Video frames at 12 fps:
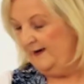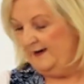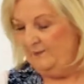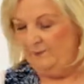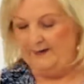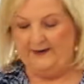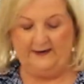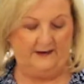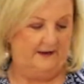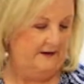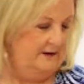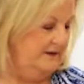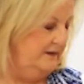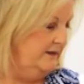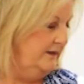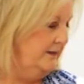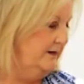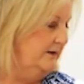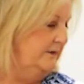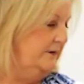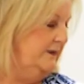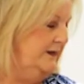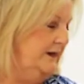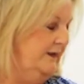and back
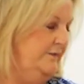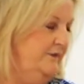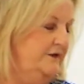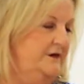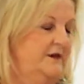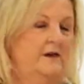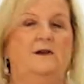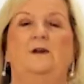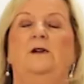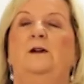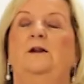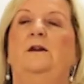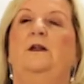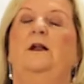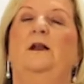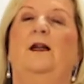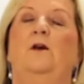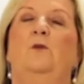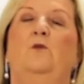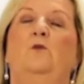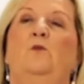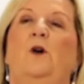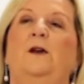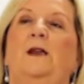to the left. Now
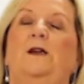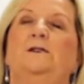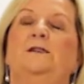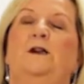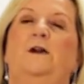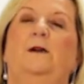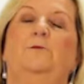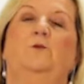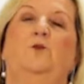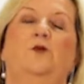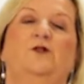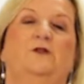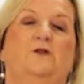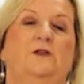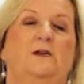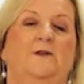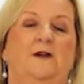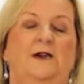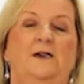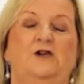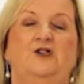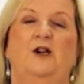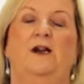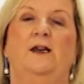one last time, we're just going to give a little
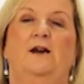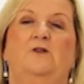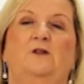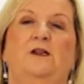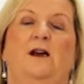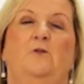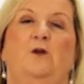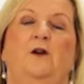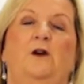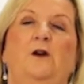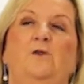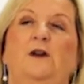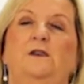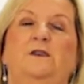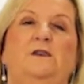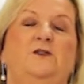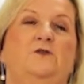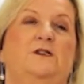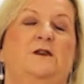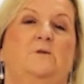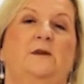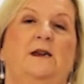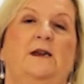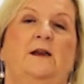shake out, and we're nearly ready to do
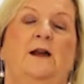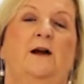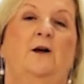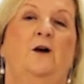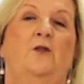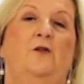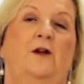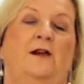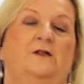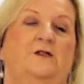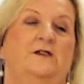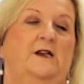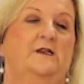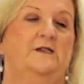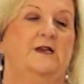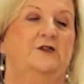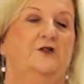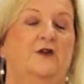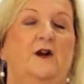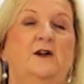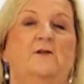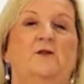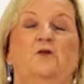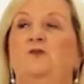some little other exercises that you're not
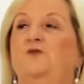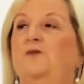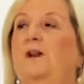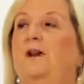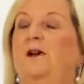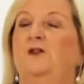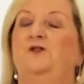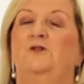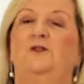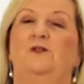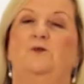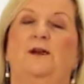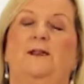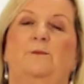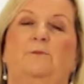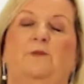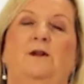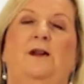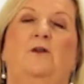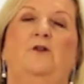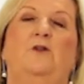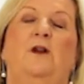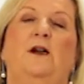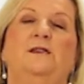even going to realise you're doing them, but now
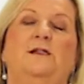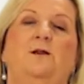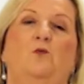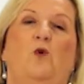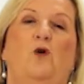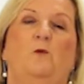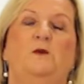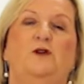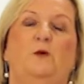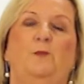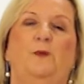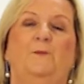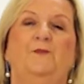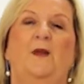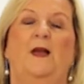you're nicely warmed up.